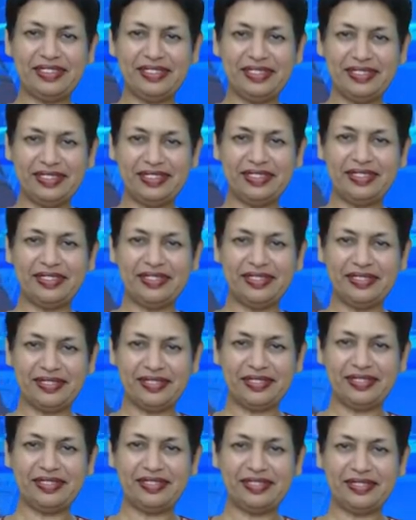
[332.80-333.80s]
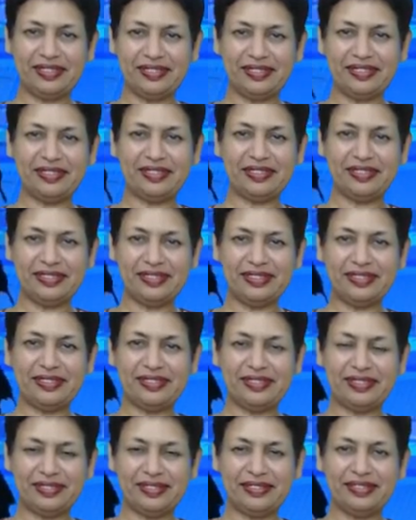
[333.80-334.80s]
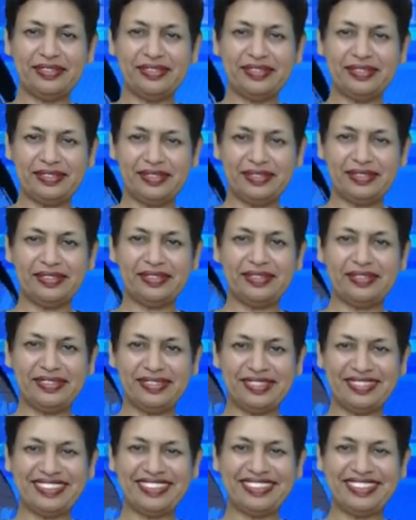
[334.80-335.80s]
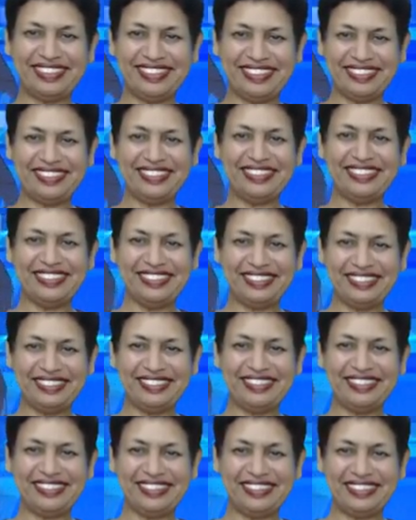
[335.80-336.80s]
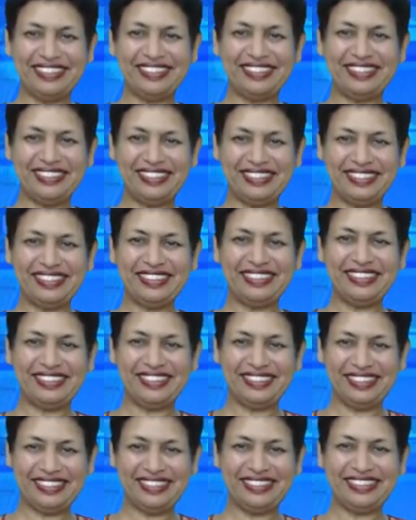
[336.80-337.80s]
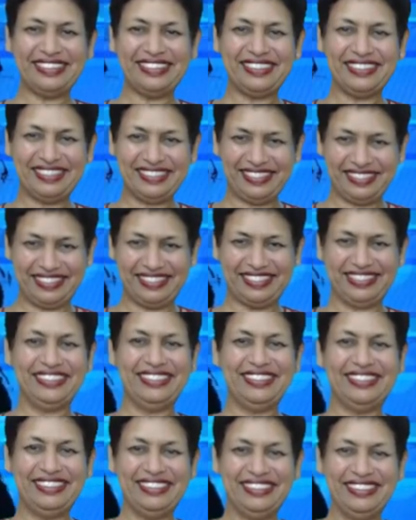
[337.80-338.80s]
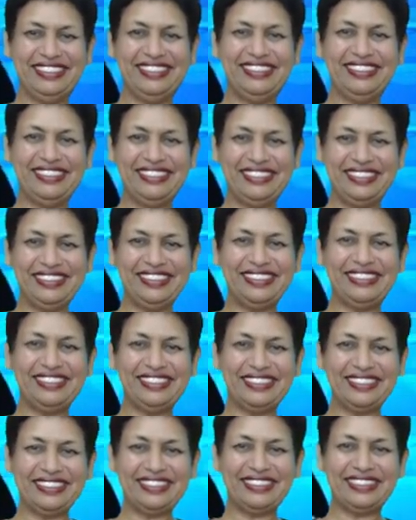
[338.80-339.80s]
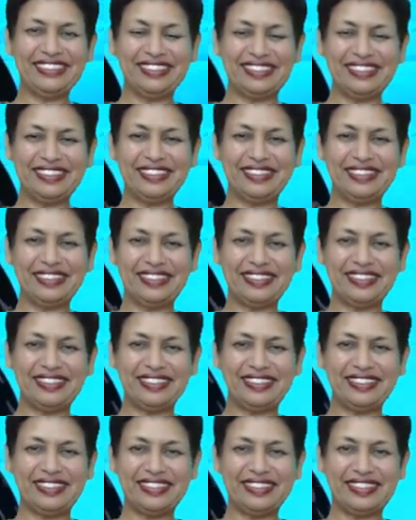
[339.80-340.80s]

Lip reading: This person isn't speaking.